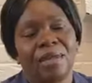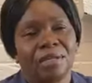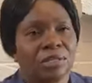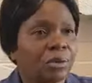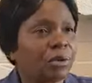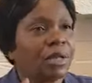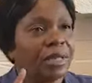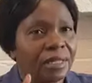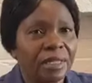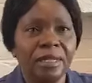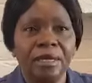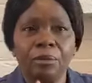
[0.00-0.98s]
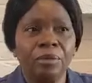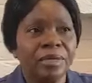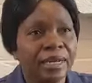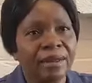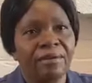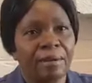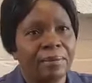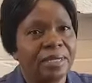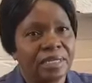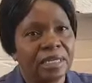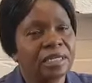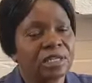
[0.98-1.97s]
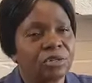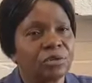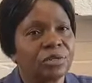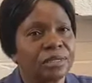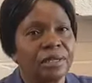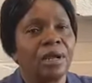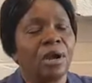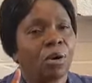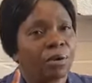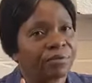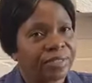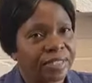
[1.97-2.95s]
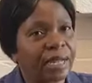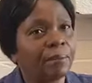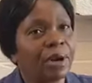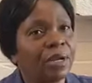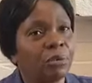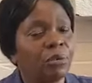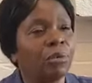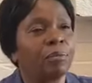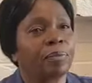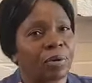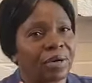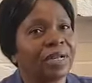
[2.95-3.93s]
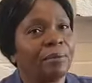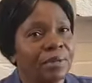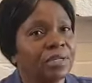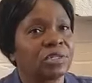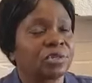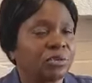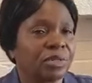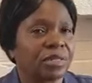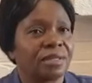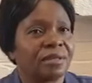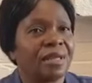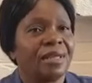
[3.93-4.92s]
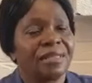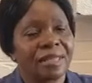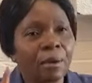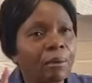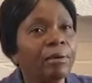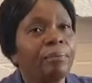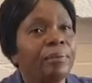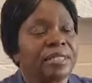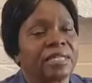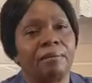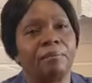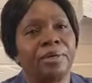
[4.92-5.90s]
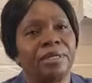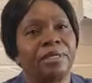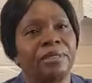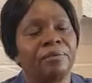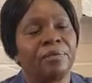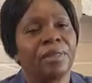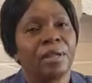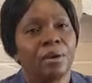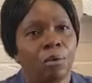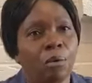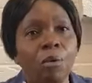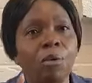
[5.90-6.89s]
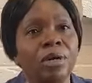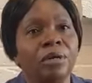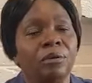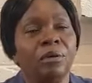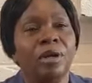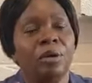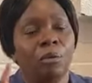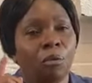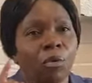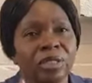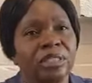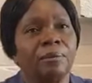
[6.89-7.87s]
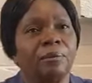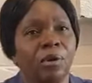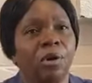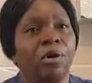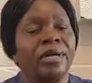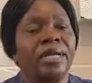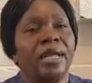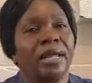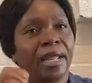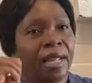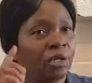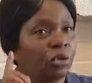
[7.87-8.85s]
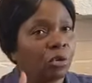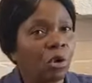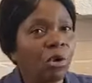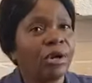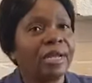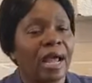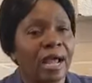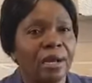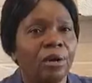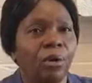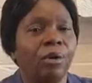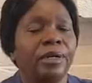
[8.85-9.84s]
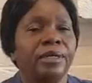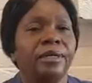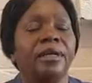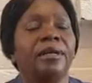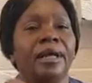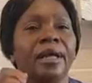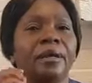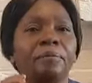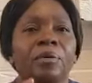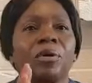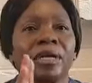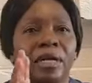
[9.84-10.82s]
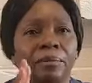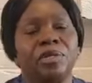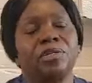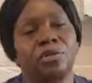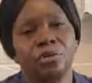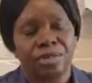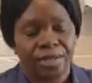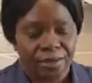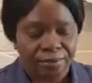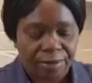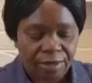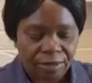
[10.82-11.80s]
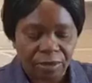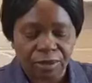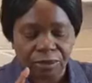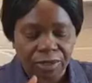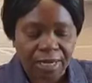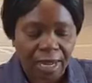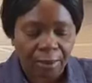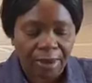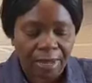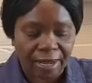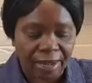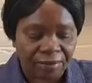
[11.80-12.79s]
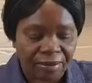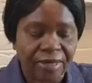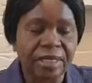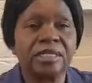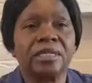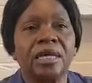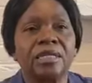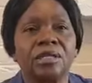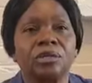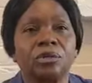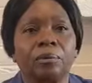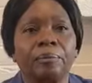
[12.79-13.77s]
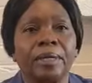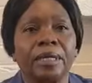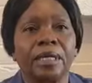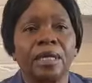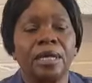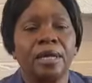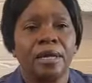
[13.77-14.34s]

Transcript: So he will never be destitute of someone who will proclaim his truth. There will be somebody who will worship God and God alone and proclaim his truth. So today we are having this as a topic.